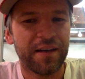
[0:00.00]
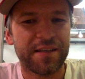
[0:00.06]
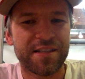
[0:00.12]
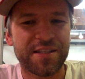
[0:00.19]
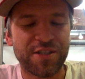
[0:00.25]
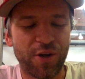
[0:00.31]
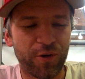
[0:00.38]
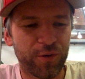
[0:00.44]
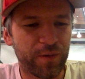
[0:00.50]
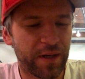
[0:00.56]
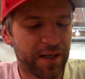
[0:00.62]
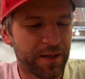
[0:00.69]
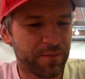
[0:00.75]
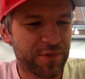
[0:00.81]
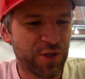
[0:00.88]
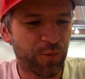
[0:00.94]
So
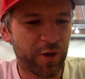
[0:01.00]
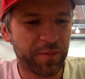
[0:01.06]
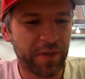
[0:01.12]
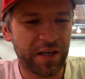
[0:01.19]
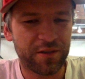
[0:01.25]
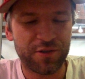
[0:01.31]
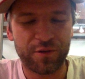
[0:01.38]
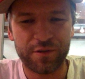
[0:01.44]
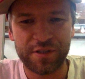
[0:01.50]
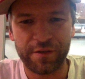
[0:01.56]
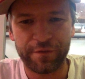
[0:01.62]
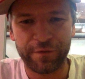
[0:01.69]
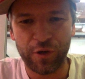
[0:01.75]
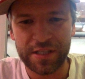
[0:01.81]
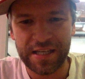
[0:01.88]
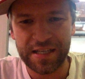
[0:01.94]
what I'm going to do is I've
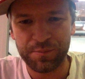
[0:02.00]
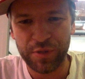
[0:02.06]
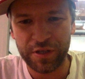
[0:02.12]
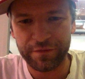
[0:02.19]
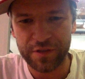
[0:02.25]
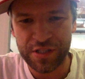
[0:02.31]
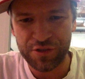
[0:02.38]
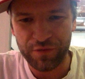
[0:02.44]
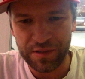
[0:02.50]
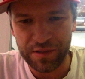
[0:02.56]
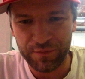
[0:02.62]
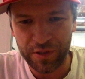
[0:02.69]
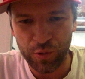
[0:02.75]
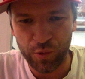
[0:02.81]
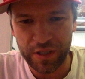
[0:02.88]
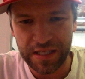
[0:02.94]
got a bit of a screen
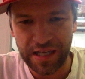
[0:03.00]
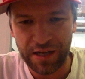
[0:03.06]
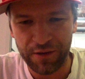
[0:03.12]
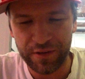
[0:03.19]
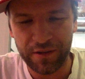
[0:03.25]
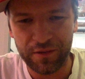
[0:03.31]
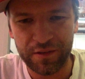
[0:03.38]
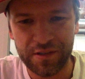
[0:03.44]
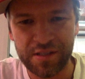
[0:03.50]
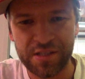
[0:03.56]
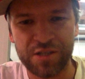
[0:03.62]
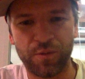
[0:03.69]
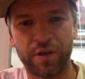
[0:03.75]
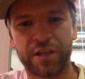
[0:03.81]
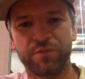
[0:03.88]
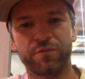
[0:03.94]
recording going on,
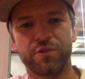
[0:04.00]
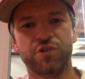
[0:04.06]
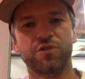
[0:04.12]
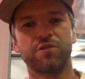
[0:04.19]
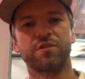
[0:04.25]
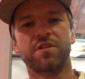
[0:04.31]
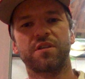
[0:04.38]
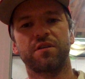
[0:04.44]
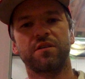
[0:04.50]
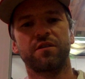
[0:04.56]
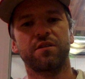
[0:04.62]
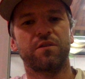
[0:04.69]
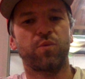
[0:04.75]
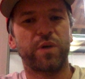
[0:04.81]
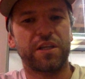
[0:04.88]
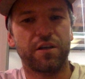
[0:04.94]
so I can reduce
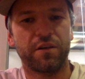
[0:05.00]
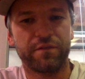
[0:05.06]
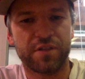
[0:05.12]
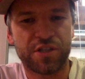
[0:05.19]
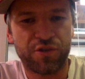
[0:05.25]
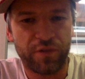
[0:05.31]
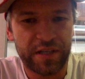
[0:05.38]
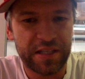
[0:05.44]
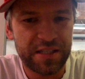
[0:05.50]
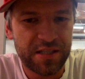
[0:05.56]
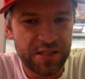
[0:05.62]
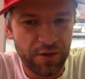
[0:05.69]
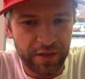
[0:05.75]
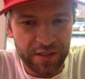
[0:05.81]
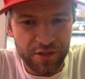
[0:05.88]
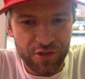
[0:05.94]
the window of the screen
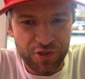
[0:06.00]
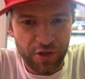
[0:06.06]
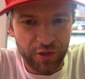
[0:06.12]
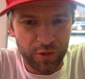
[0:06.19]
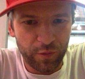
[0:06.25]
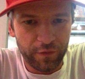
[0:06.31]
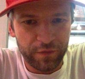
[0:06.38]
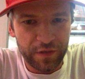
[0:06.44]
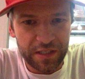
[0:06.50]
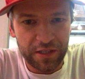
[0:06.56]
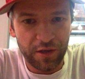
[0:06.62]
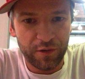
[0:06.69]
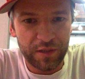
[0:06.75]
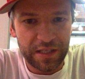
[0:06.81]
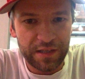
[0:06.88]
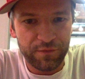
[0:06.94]
so I can show you a video
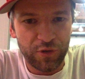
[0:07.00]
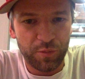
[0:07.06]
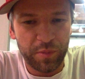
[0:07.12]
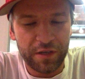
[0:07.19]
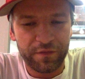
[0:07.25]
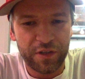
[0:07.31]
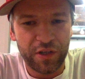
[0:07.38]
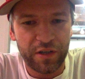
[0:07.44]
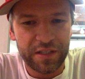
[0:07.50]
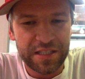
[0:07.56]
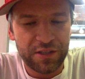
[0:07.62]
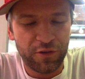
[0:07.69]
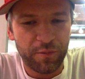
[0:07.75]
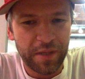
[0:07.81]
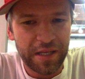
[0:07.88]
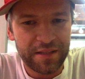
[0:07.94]
and give you a bit of an
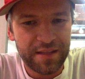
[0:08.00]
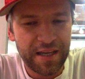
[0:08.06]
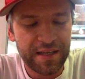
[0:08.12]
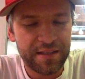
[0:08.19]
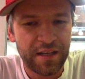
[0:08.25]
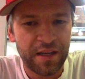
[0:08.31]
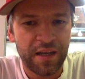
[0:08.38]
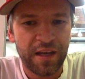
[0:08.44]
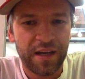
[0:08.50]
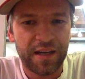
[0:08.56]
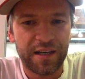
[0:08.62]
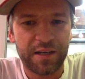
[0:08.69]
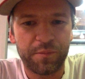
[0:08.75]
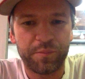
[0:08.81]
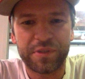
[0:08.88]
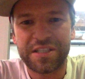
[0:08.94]
idea about that.
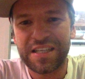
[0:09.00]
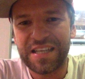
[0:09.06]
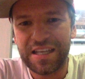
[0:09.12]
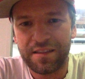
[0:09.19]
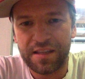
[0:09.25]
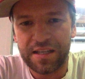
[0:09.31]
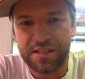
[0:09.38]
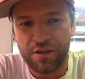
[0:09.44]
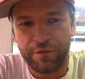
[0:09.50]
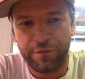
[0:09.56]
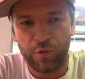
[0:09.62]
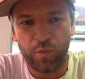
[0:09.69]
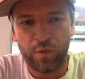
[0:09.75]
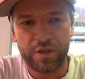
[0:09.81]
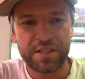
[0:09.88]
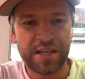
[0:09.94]
But to kick things off, I
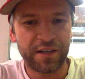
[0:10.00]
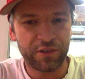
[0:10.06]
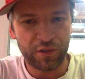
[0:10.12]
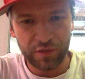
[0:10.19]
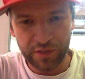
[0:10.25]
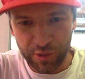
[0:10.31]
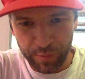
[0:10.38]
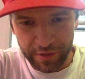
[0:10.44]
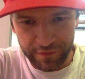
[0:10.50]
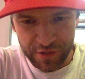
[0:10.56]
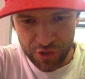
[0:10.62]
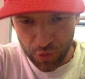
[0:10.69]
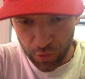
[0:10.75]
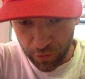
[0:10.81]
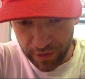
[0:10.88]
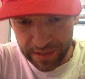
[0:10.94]
want to tell you a little bit of a
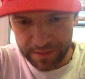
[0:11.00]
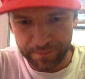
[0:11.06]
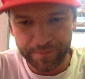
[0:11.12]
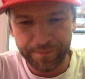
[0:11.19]
story.